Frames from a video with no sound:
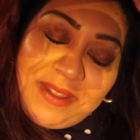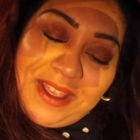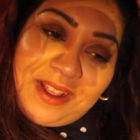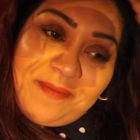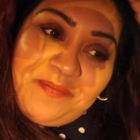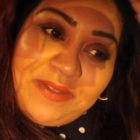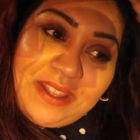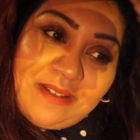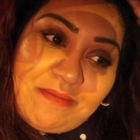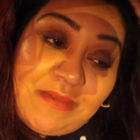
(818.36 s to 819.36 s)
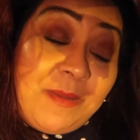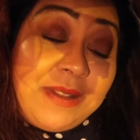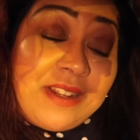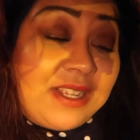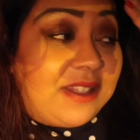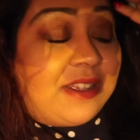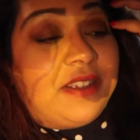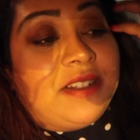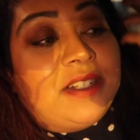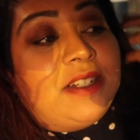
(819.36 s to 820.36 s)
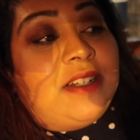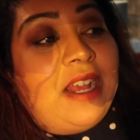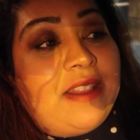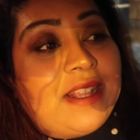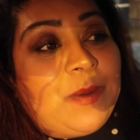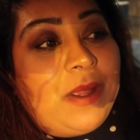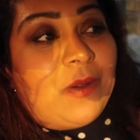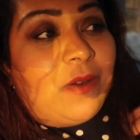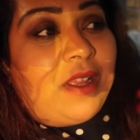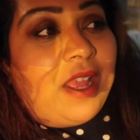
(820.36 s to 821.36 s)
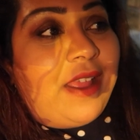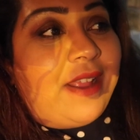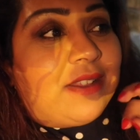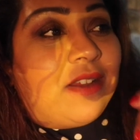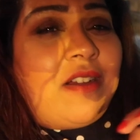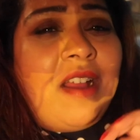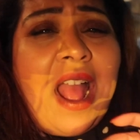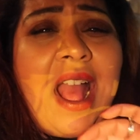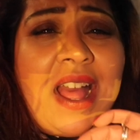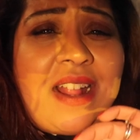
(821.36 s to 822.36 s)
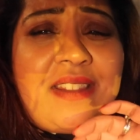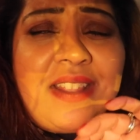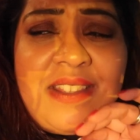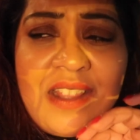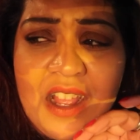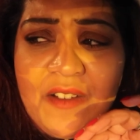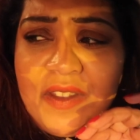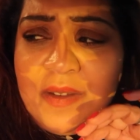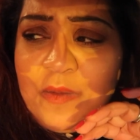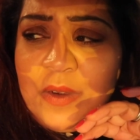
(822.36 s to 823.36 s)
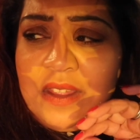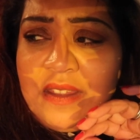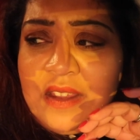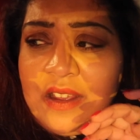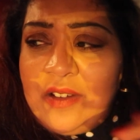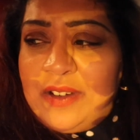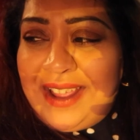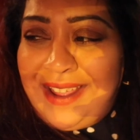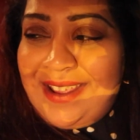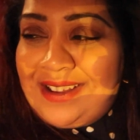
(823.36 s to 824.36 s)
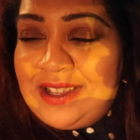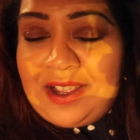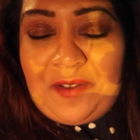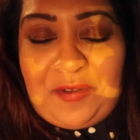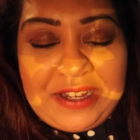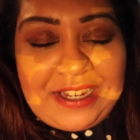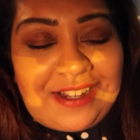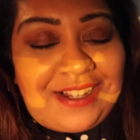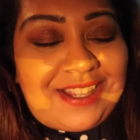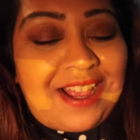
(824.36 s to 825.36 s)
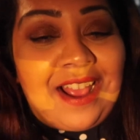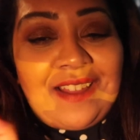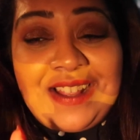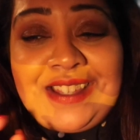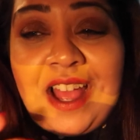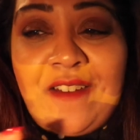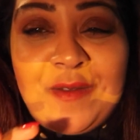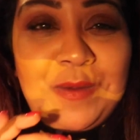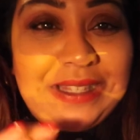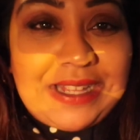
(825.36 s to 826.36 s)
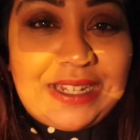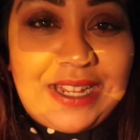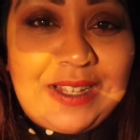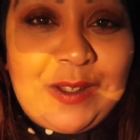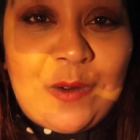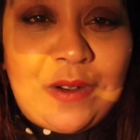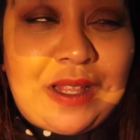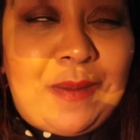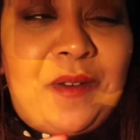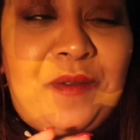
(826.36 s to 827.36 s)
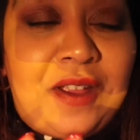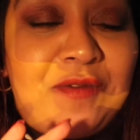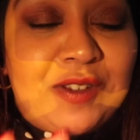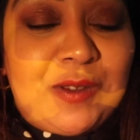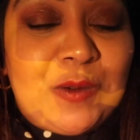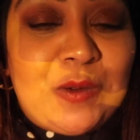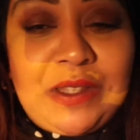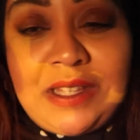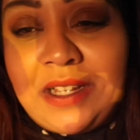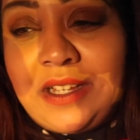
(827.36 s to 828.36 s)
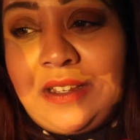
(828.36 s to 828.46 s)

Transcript: Yeah. Mine was nice though, and their sweet corn cakes. Oh, and they served them with, not cakes, fritters. They served them with satay sauce, like my favourite sauce